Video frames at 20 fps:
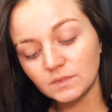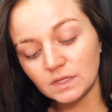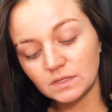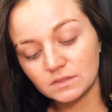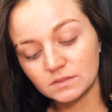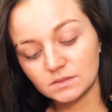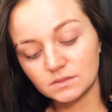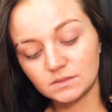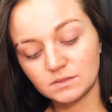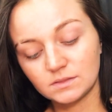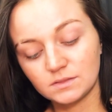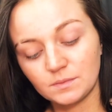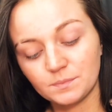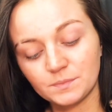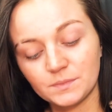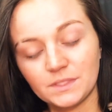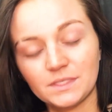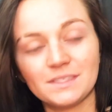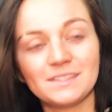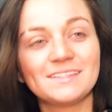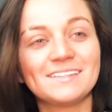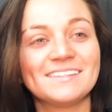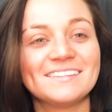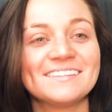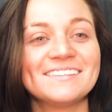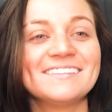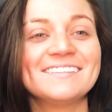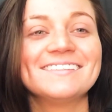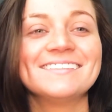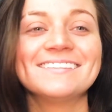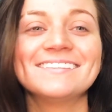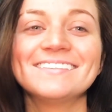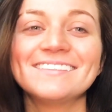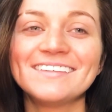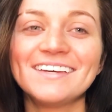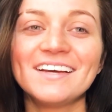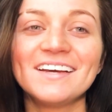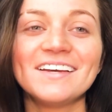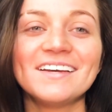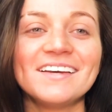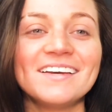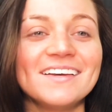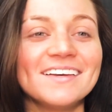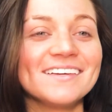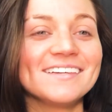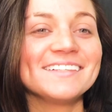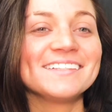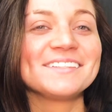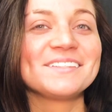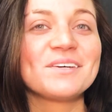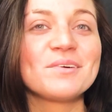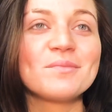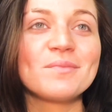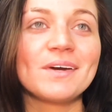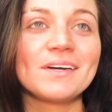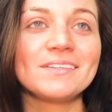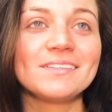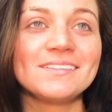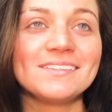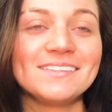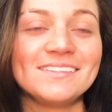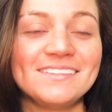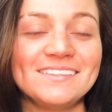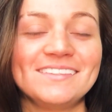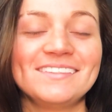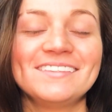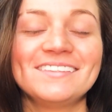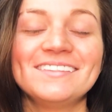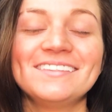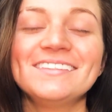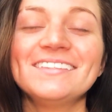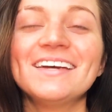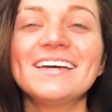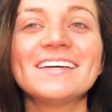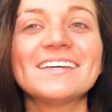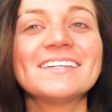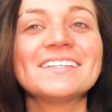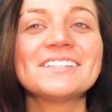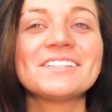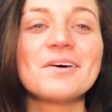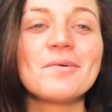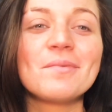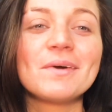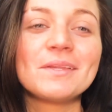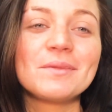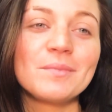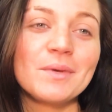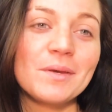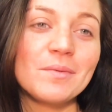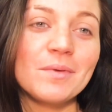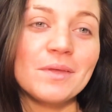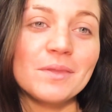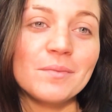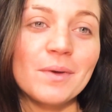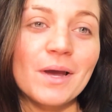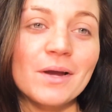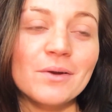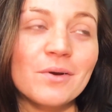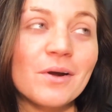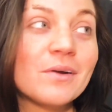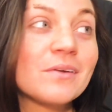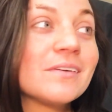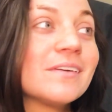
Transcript: Something don't mind the baby in the background.